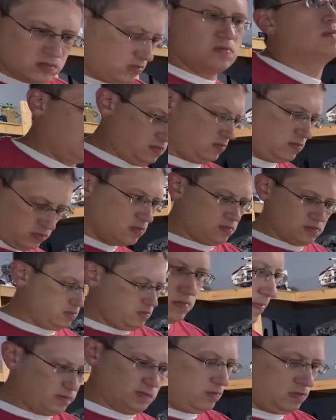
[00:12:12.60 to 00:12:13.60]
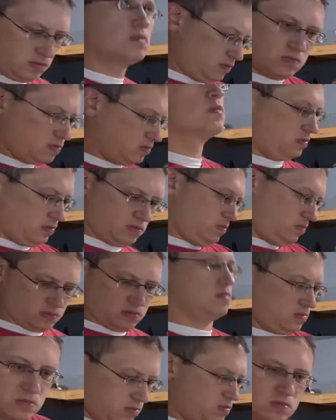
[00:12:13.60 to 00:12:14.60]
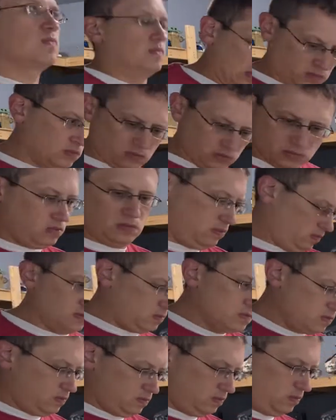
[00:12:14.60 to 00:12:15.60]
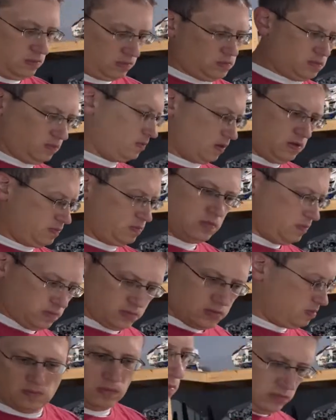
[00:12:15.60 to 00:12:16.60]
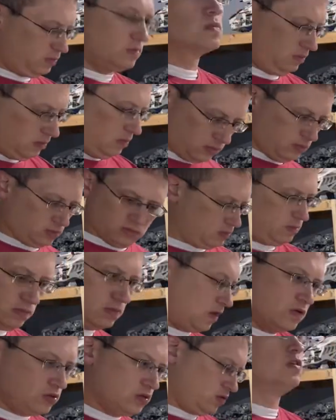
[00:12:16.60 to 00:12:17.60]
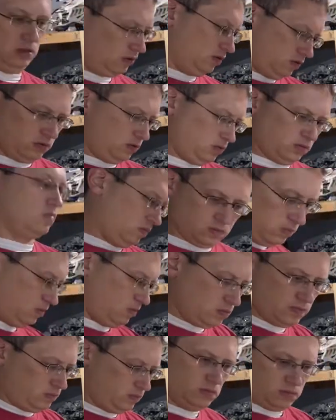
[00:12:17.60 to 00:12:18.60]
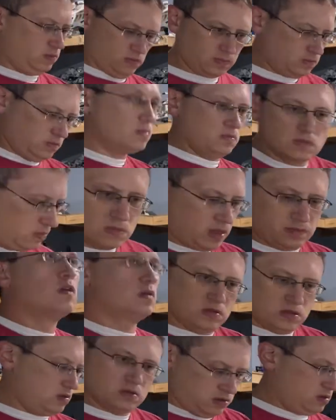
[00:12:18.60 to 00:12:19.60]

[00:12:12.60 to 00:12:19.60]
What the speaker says: A good judge of how long a set will take is if you're an experienced builder, about